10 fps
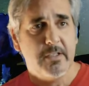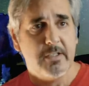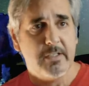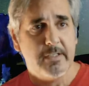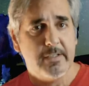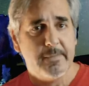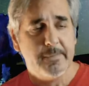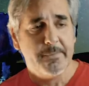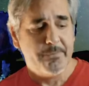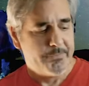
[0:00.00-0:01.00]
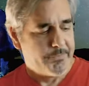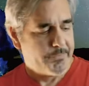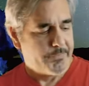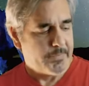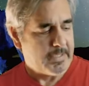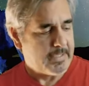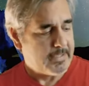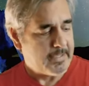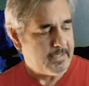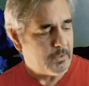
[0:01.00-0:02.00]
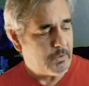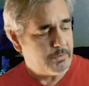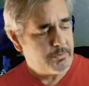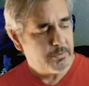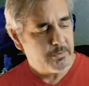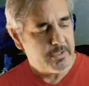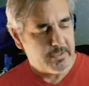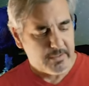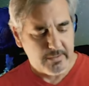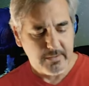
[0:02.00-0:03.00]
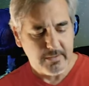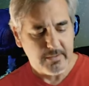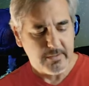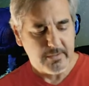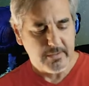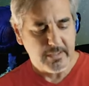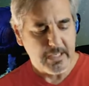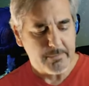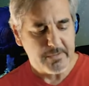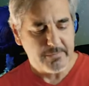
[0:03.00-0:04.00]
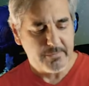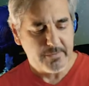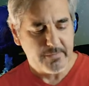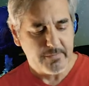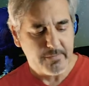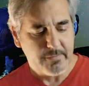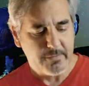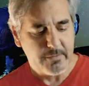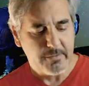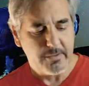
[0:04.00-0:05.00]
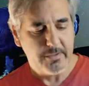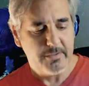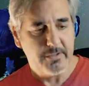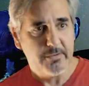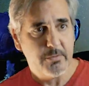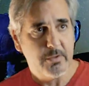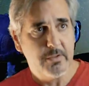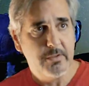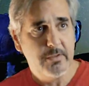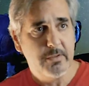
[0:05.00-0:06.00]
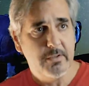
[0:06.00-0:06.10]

And I also created couplets for this one.